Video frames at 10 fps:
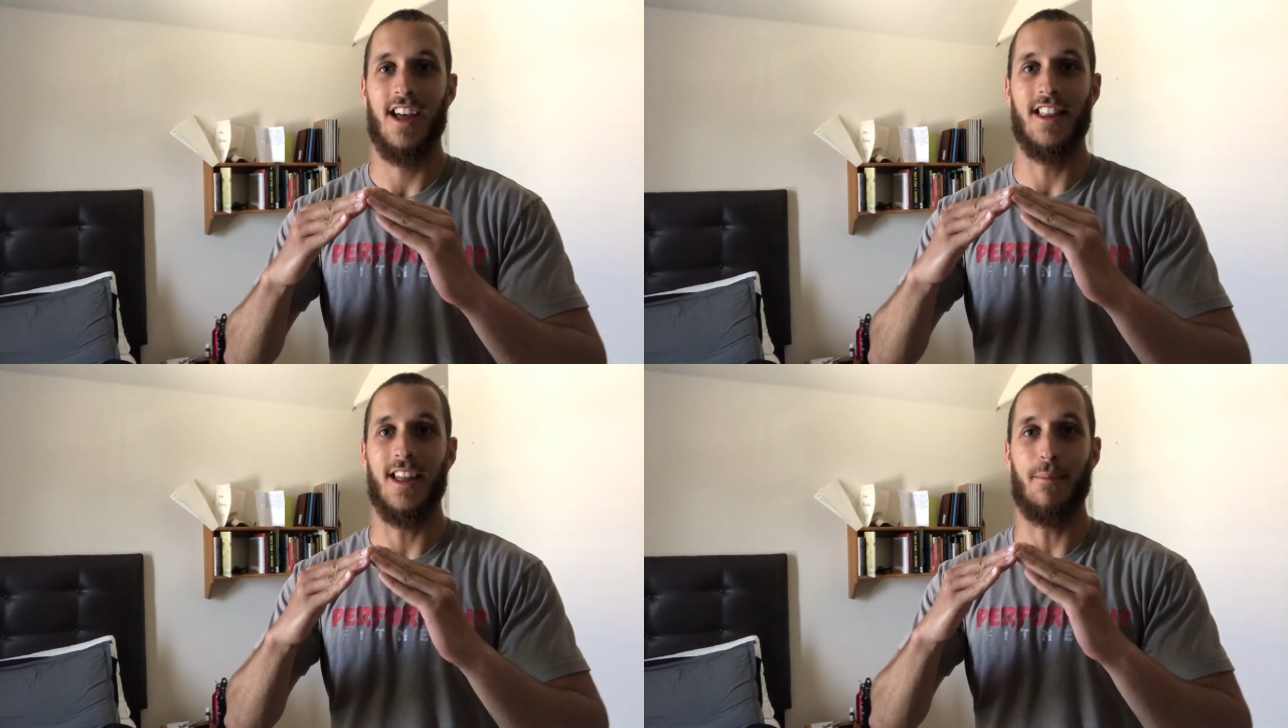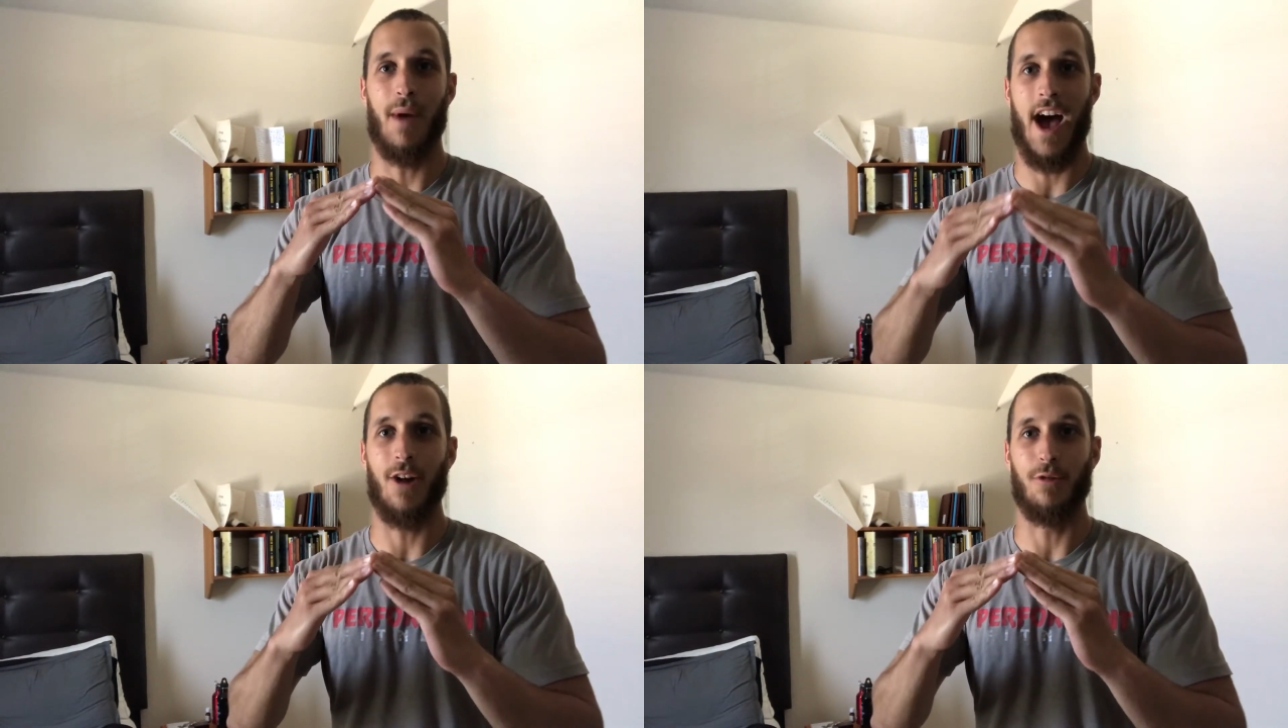and they
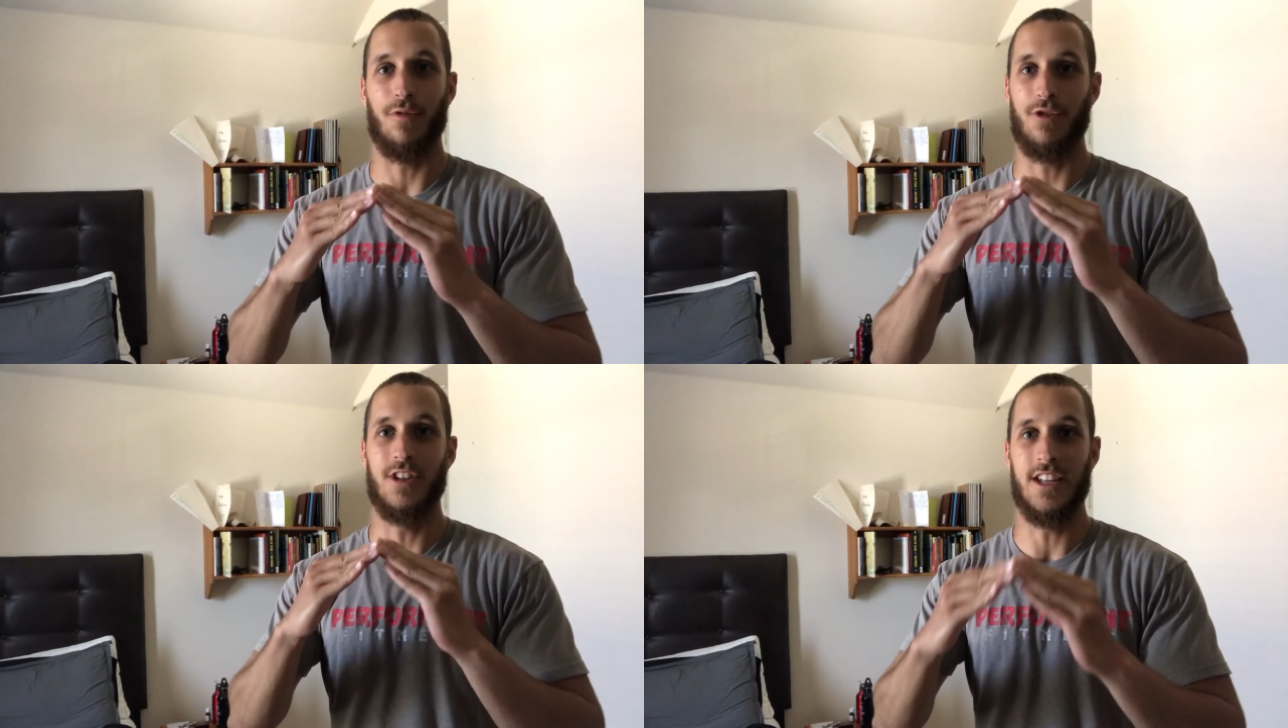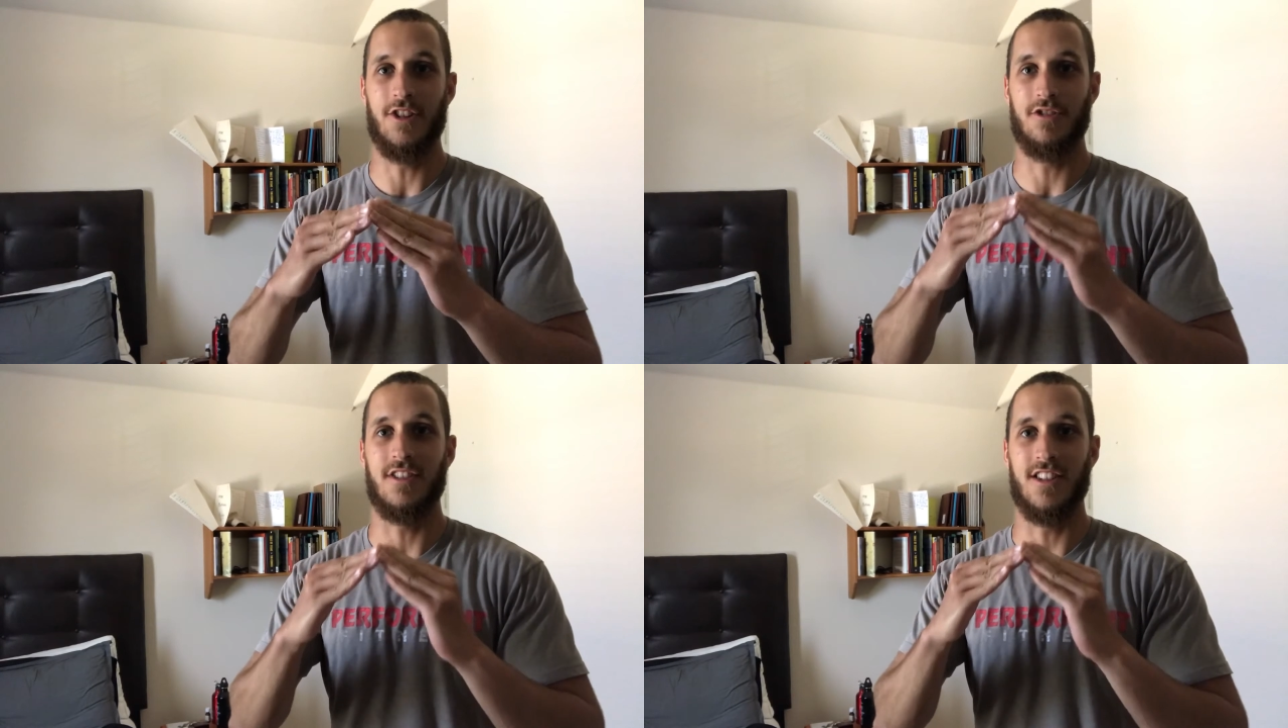battled for
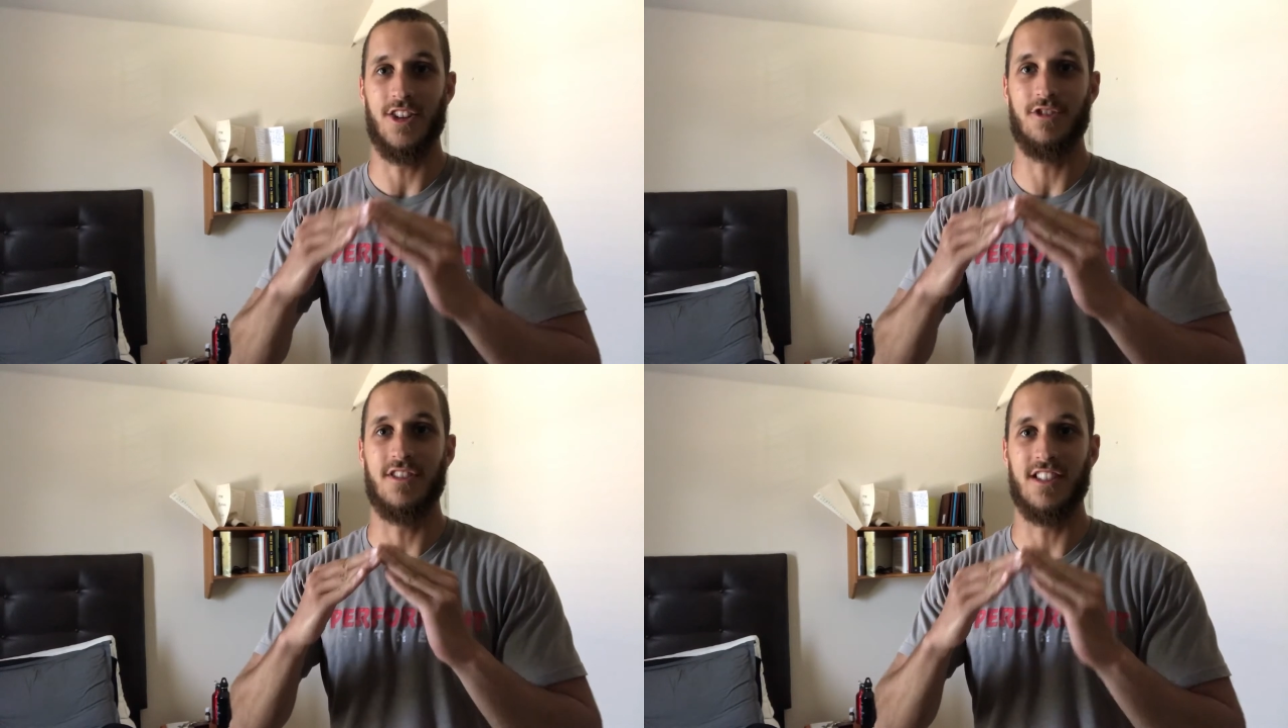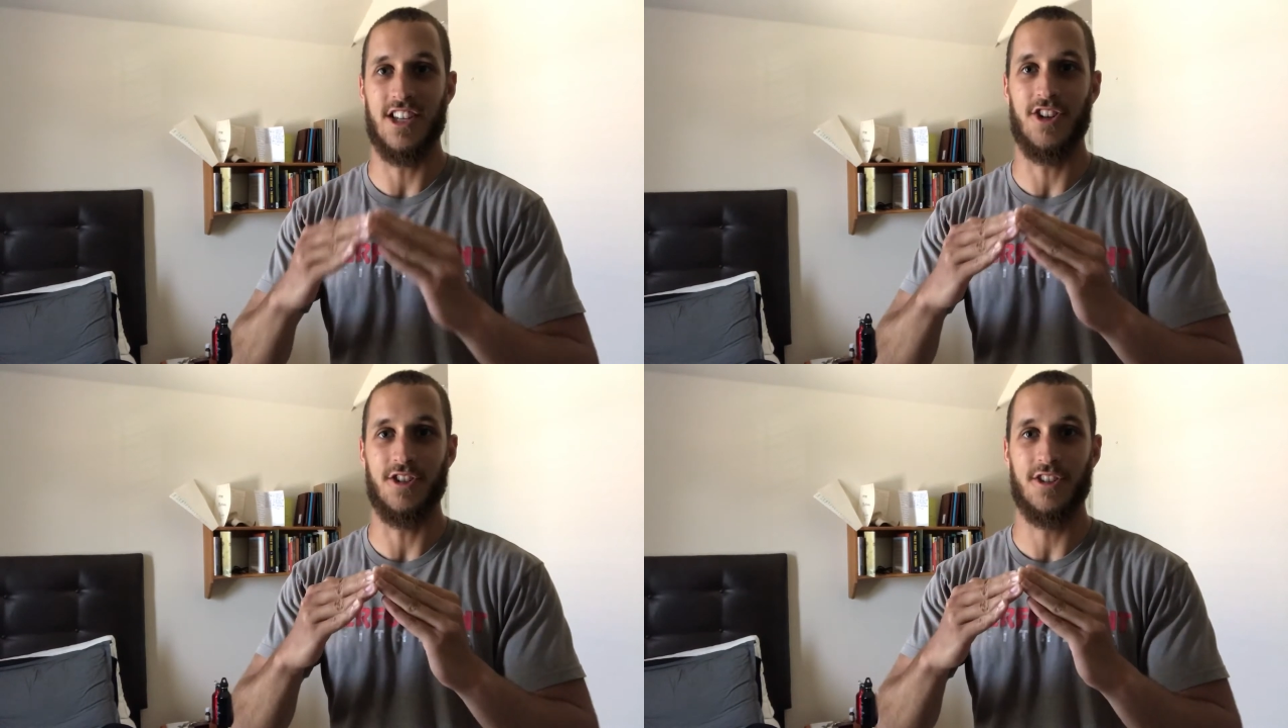years and years and
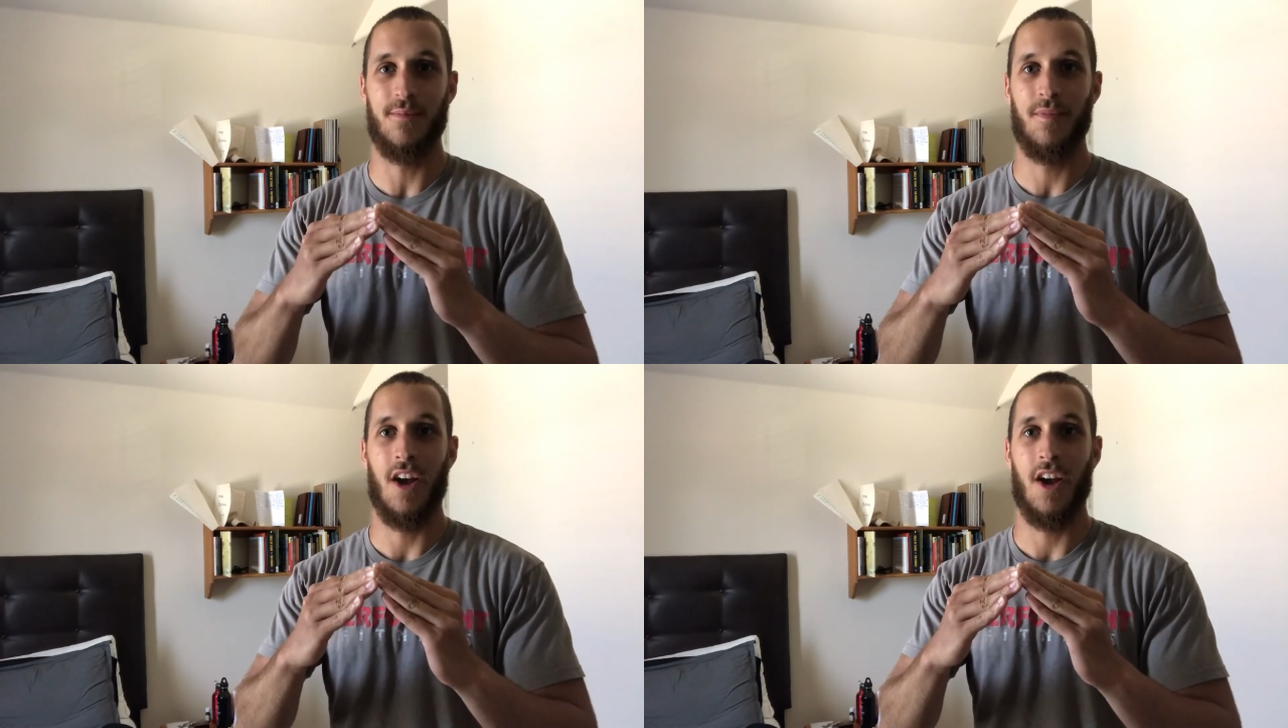years.